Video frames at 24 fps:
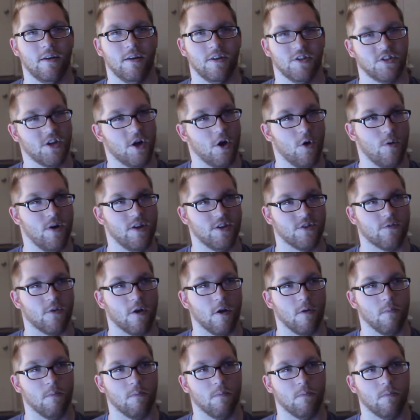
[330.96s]
So
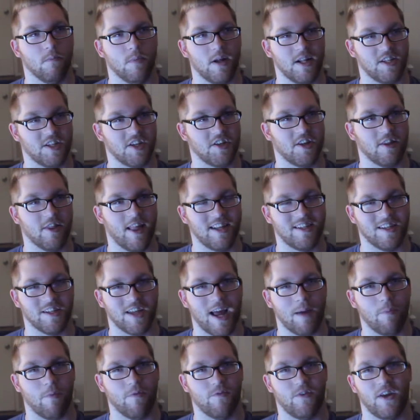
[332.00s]
that's a
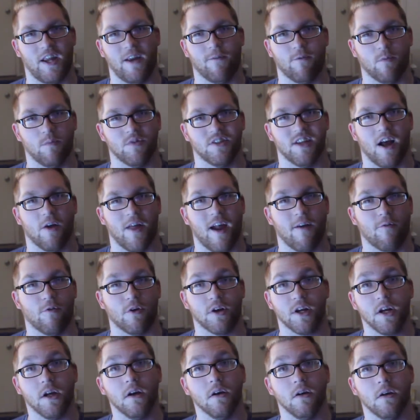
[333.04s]
type of tea from South
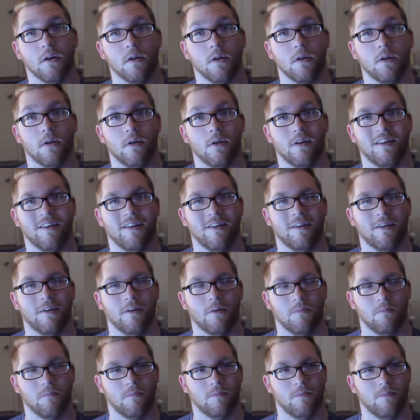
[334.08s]
Africa.
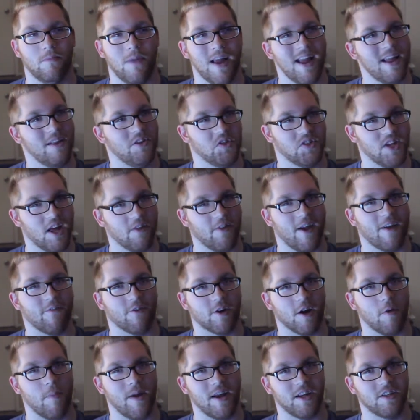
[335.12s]
And South
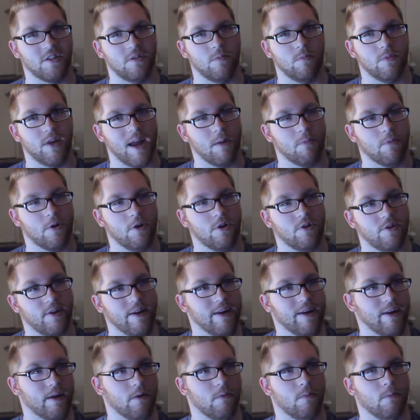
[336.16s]
Africa makes some damn good
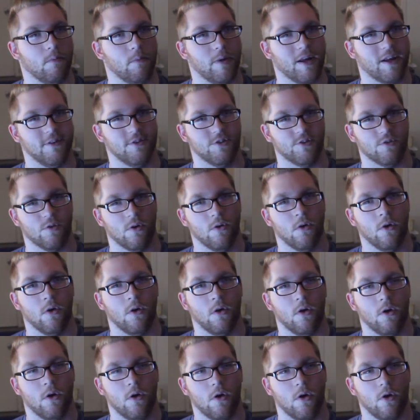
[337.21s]
tea because
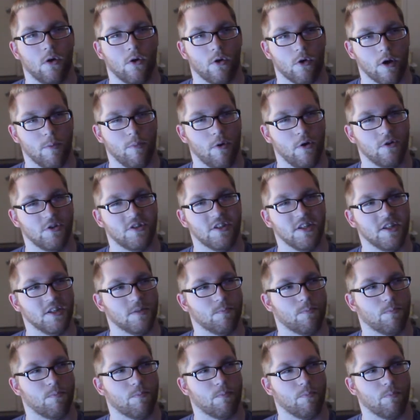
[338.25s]
Rooibos is
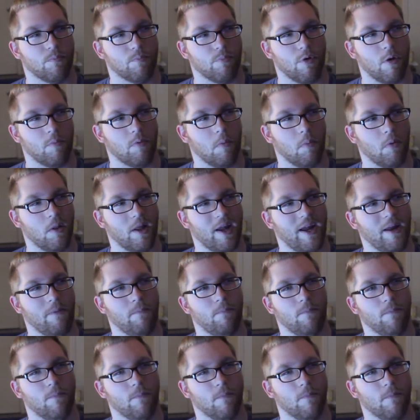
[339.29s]
probably